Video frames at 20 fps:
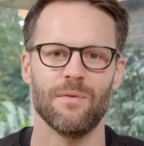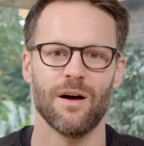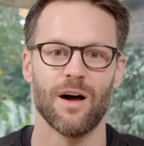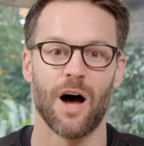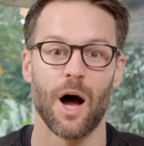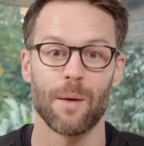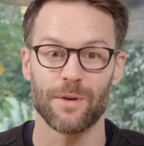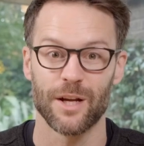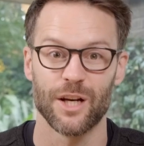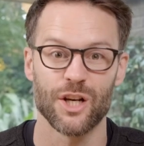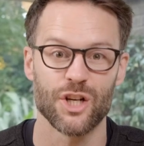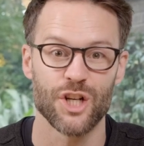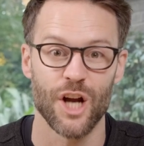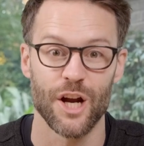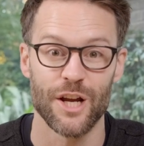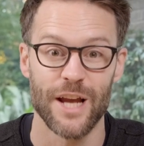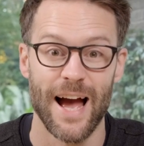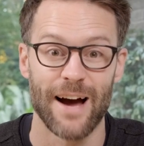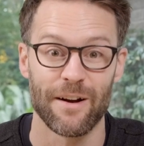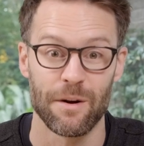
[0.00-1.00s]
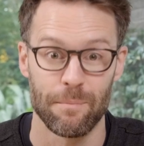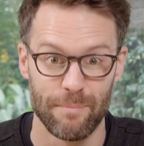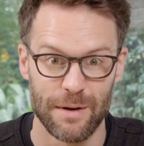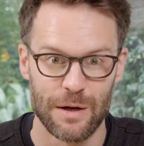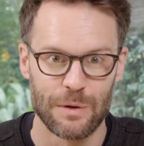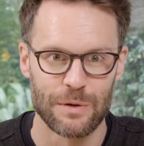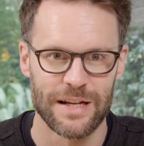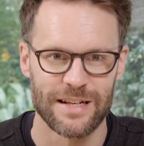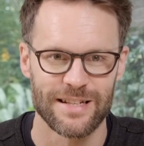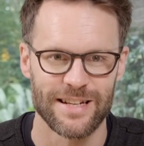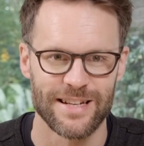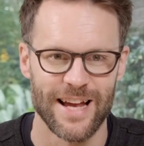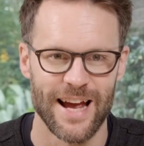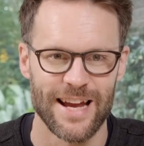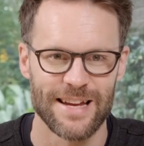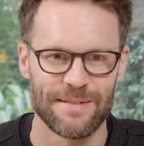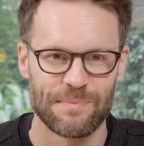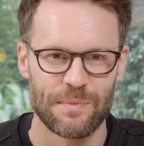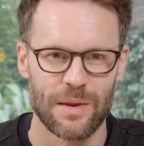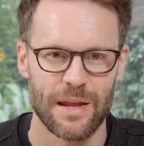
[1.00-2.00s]
I'm going to show you how to build it today
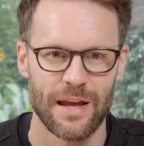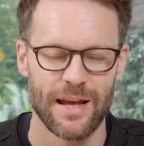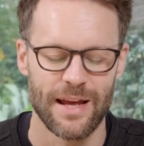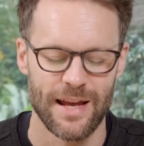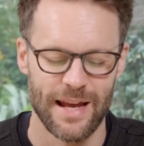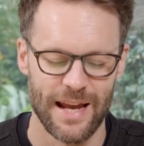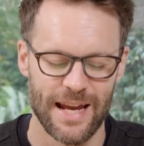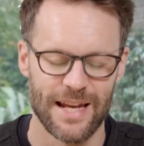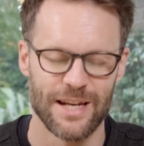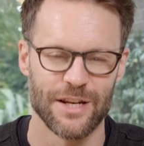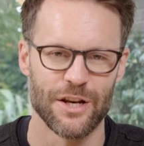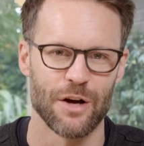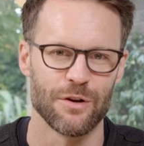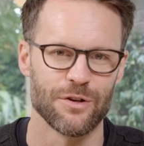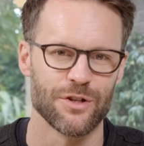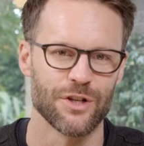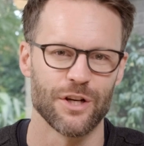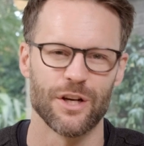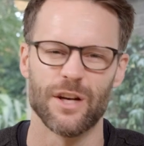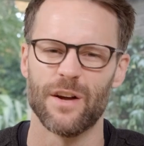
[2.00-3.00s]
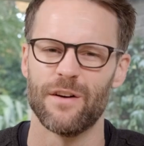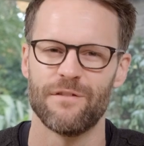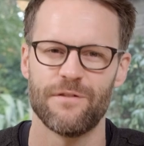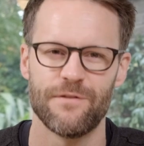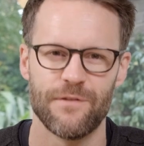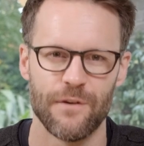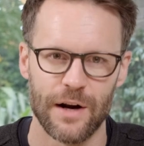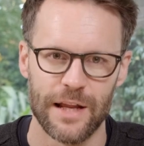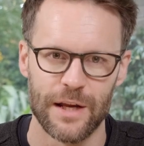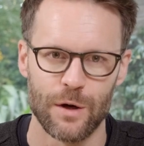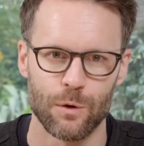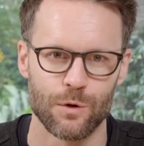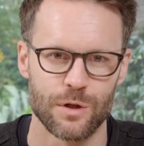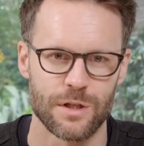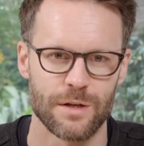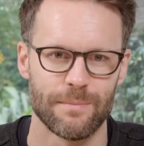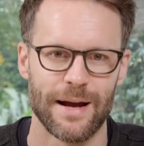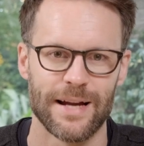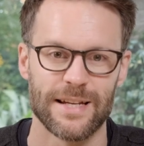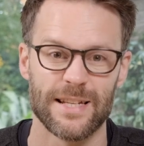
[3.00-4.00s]
in Notion, fully
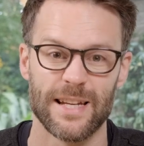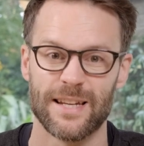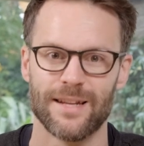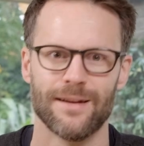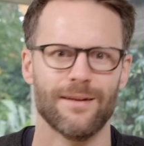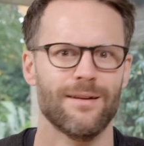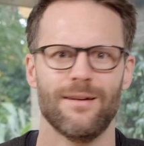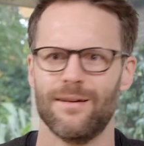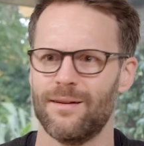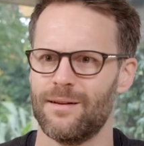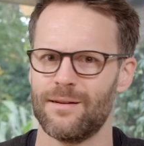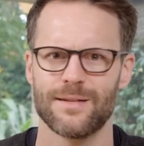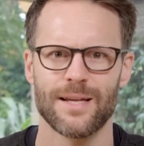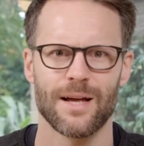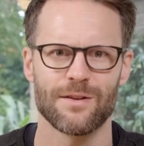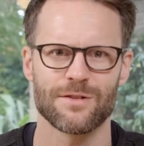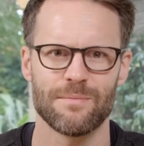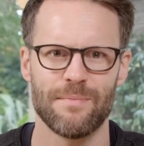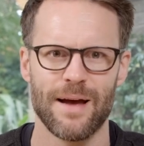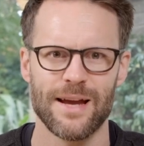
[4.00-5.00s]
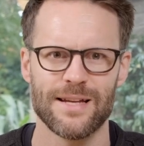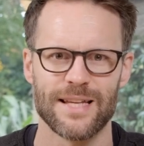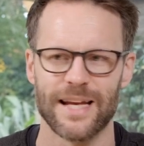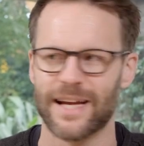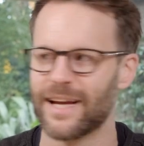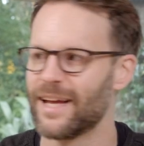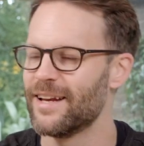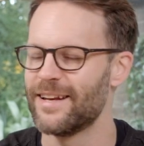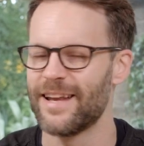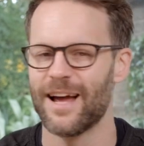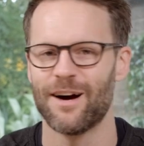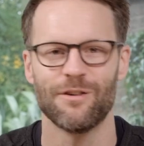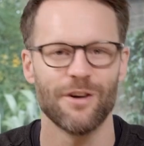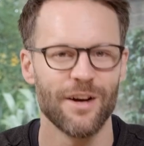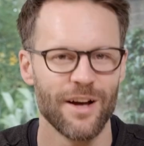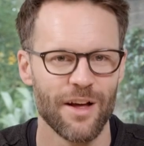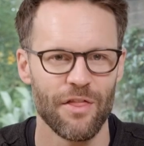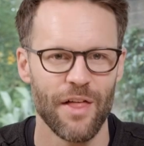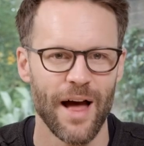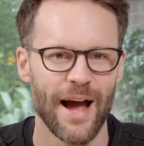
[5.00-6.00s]
automated. Sounds amazing. Now,
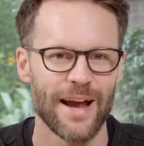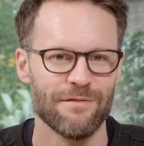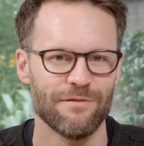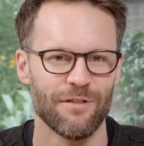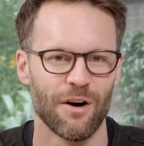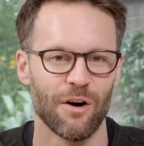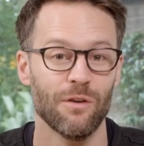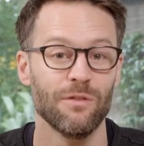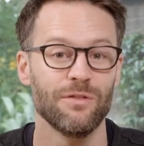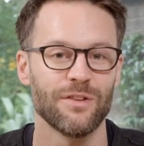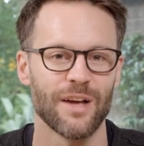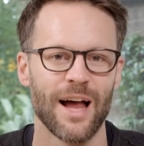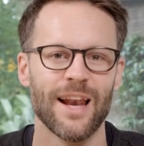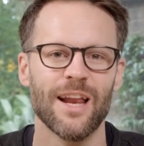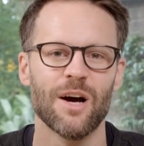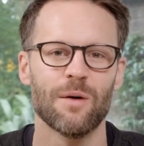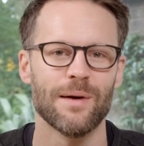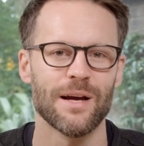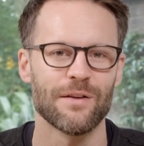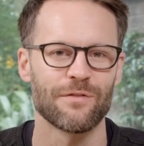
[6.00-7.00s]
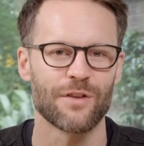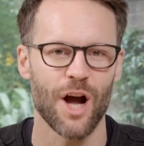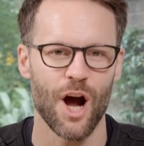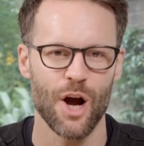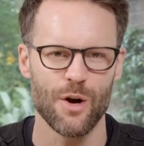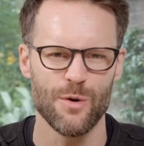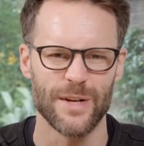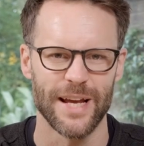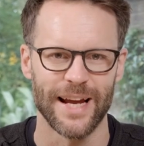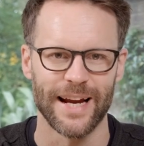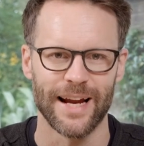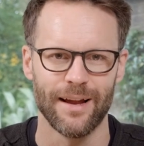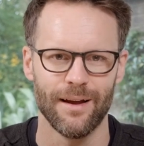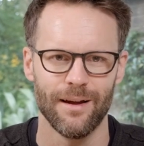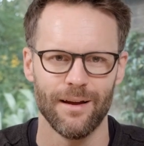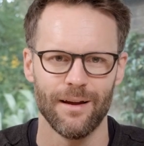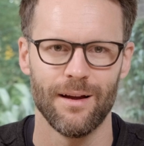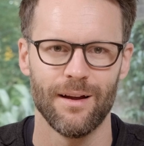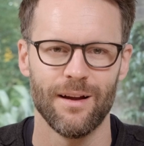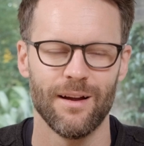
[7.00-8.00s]
that involves a little bit of coding.
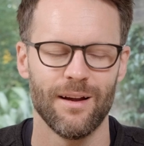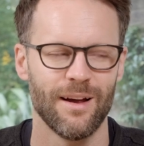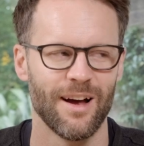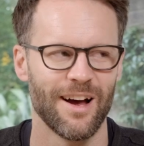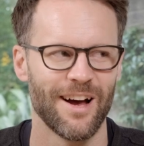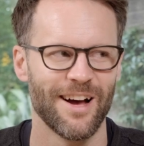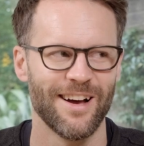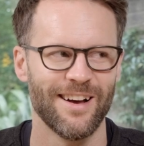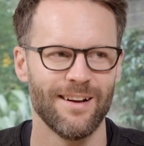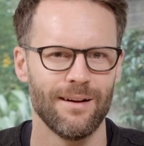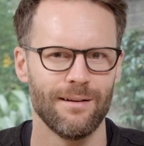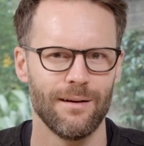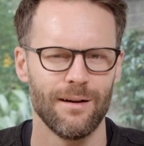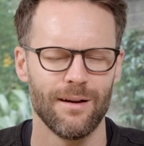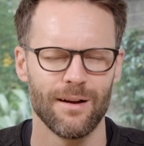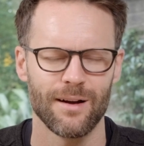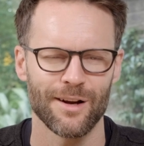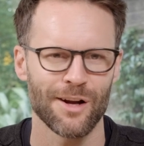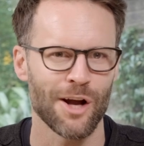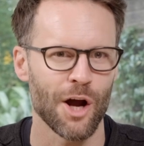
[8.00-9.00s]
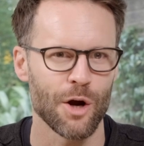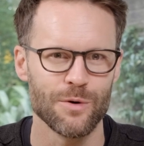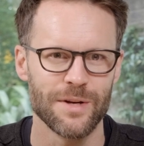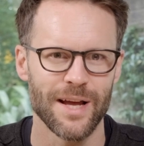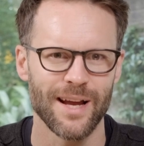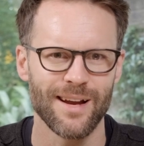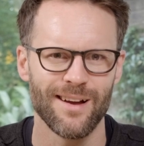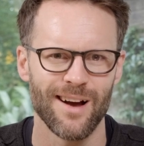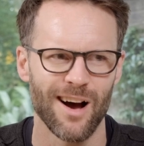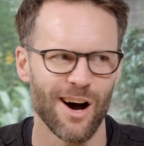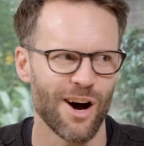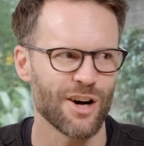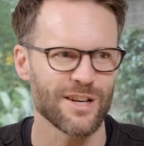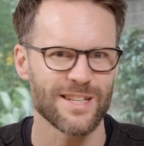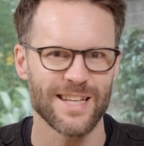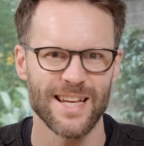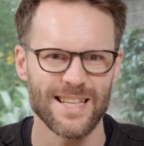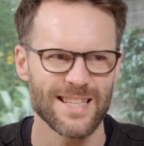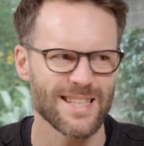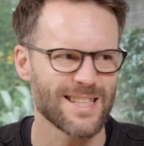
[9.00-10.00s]
Uh, Coding?
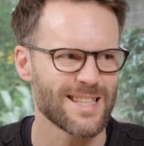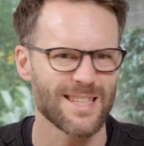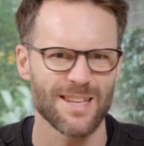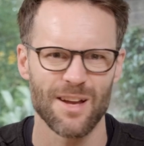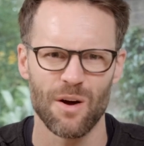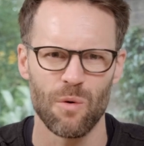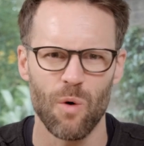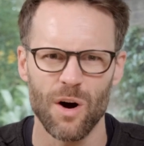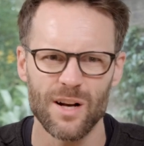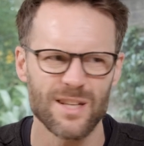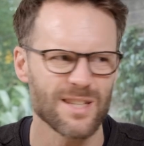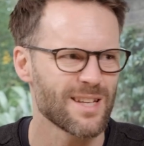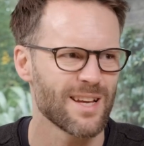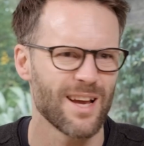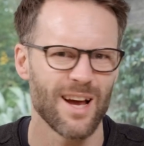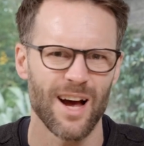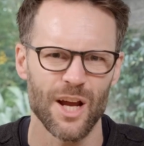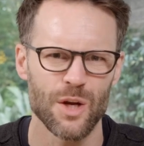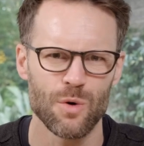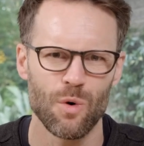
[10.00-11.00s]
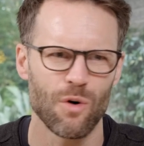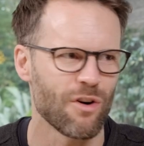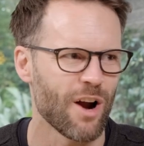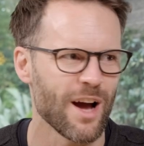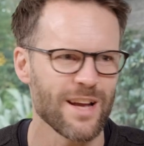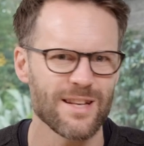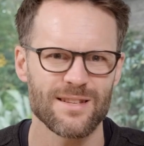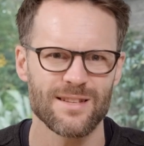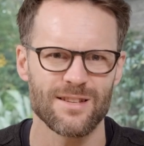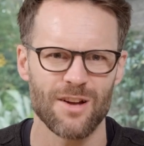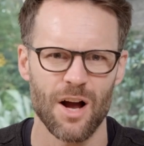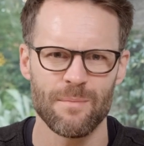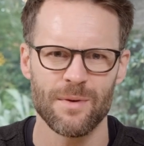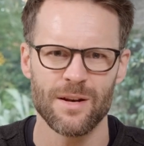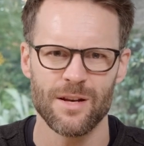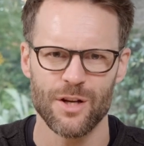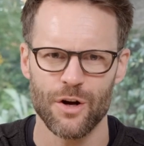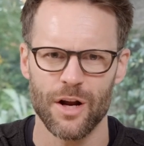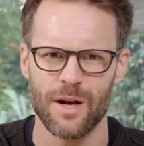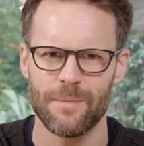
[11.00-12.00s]
Artists? What? Are you alright, Simon?
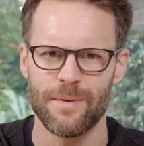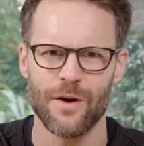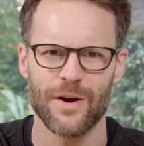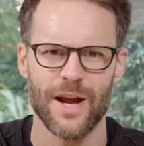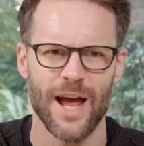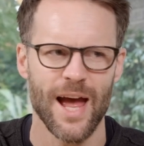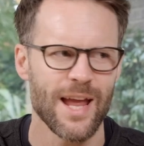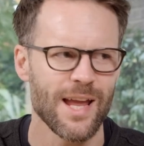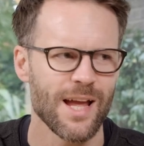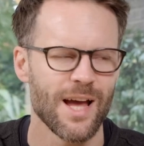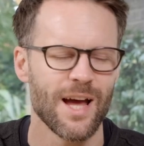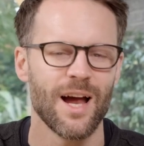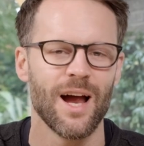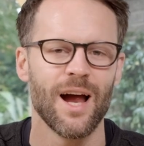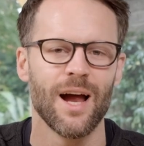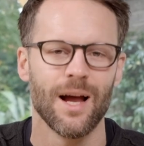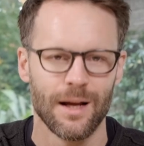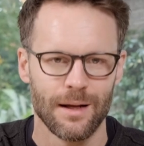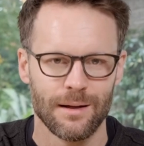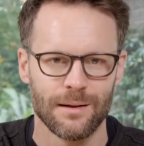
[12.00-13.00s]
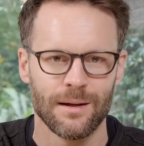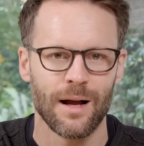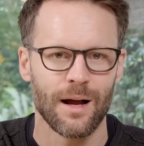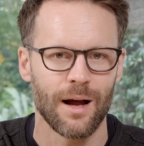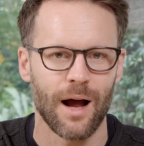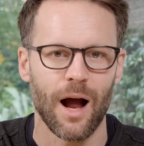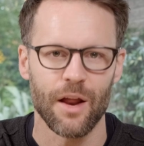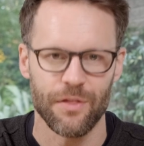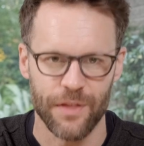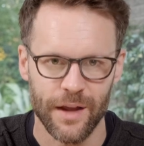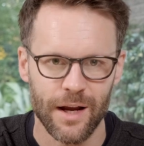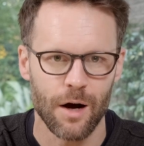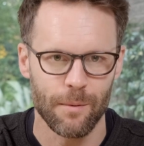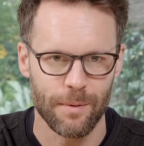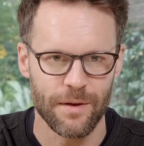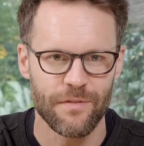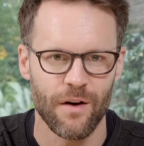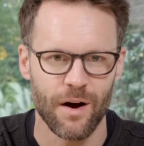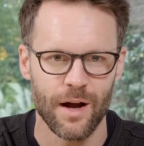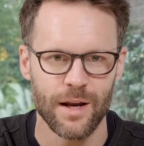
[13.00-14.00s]
Are you going to be okay? I think I'll
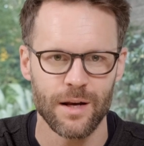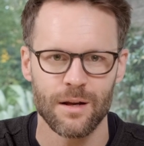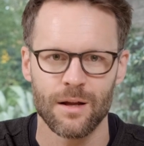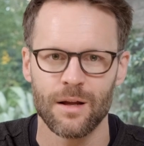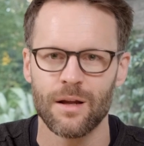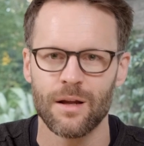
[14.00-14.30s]
be fine.